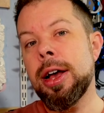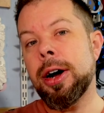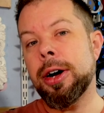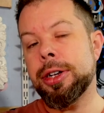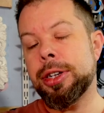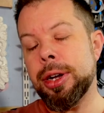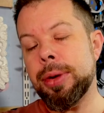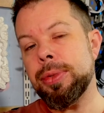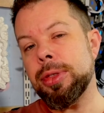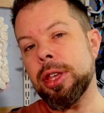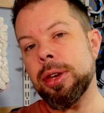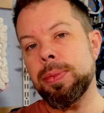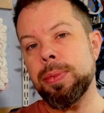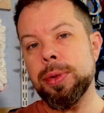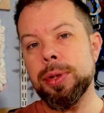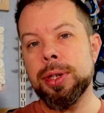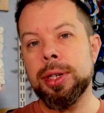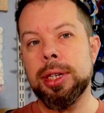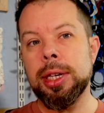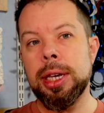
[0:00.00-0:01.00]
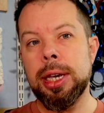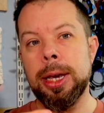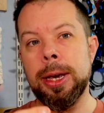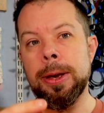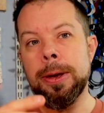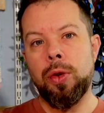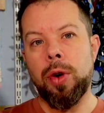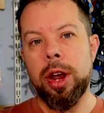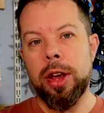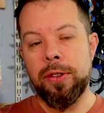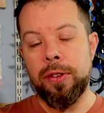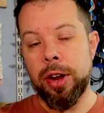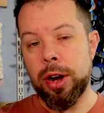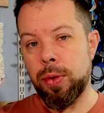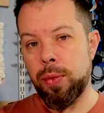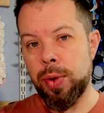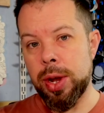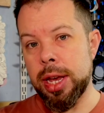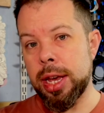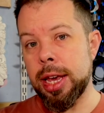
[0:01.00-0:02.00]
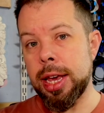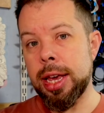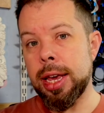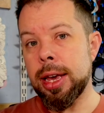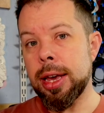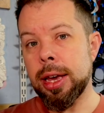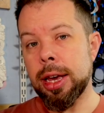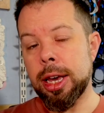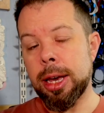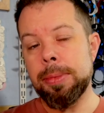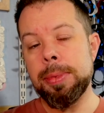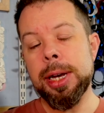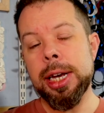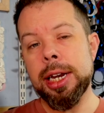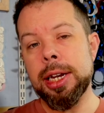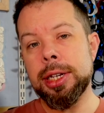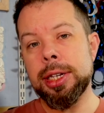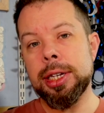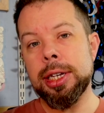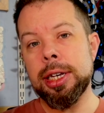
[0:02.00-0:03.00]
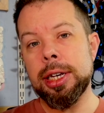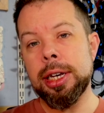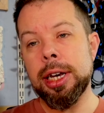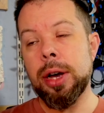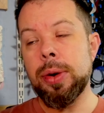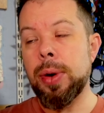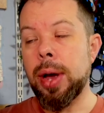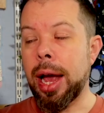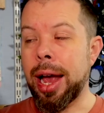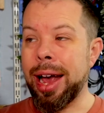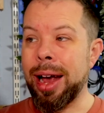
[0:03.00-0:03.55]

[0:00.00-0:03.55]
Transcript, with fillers: I don't think we'll see Craig Federighi coming in as CEO.